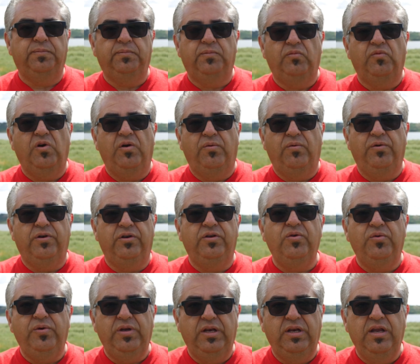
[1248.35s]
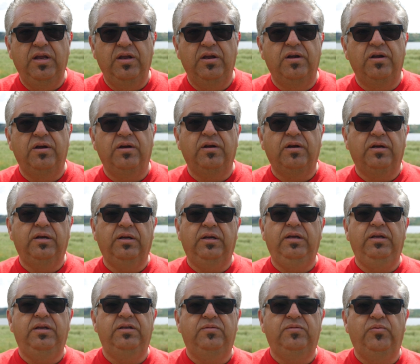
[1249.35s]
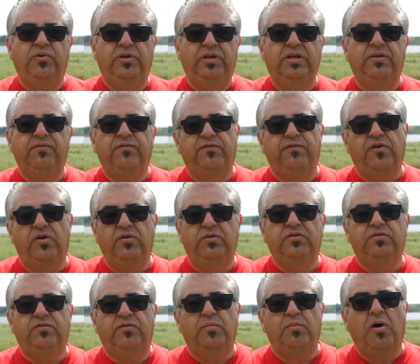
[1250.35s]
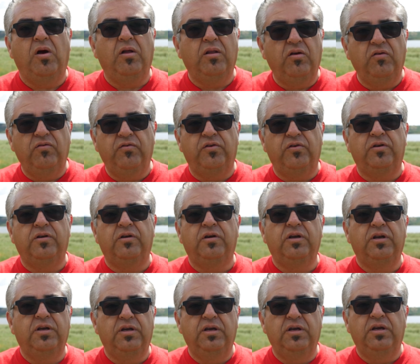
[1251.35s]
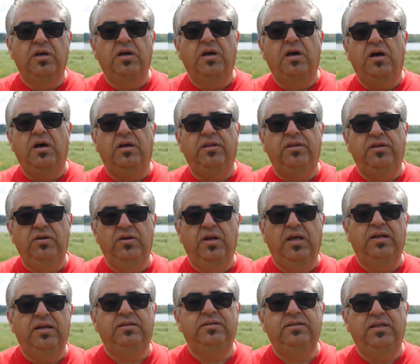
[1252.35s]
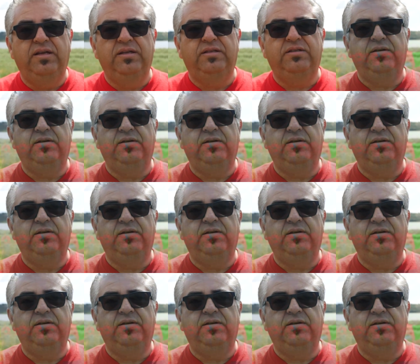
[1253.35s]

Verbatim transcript: What we're doing here is bringing folks from all over uh, the United States